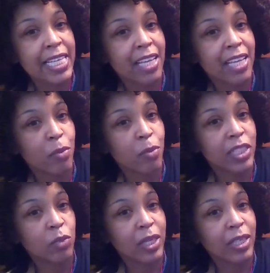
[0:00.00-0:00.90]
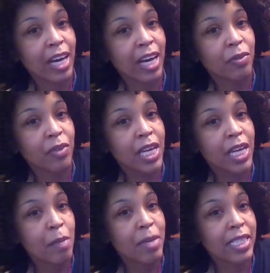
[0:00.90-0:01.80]
to take the boy's wheel out
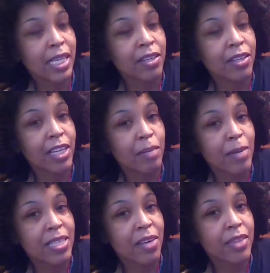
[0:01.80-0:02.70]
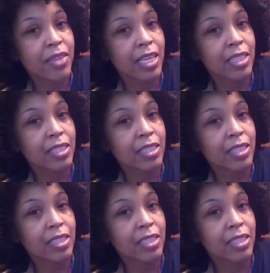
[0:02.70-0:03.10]
because I couldn't even hear myself think.